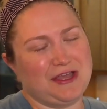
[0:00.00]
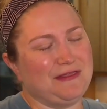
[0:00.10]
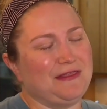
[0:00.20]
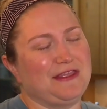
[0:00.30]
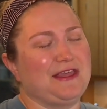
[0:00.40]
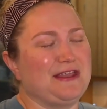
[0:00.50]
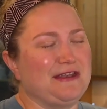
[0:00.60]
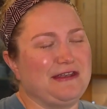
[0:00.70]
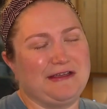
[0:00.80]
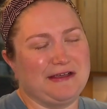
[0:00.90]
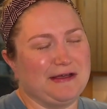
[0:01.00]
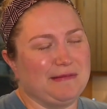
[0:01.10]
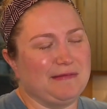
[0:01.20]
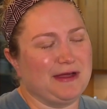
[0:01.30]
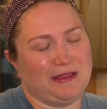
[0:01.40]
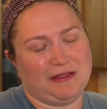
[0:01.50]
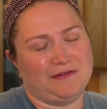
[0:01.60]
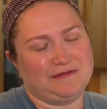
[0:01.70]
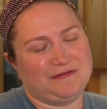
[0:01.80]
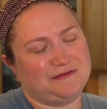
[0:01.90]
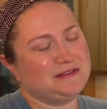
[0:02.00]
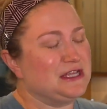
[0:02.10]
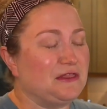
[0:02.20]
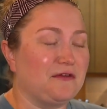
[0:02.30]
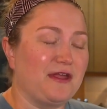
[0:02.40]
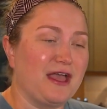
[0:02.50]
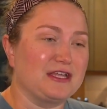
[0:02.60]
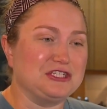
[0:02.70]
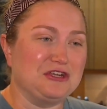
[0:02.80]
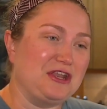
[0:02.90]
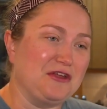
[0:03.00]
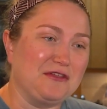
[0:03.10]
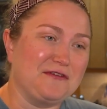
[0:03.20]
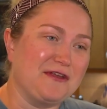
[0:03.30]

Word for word: and then um, I love seeing their reaction and hearing their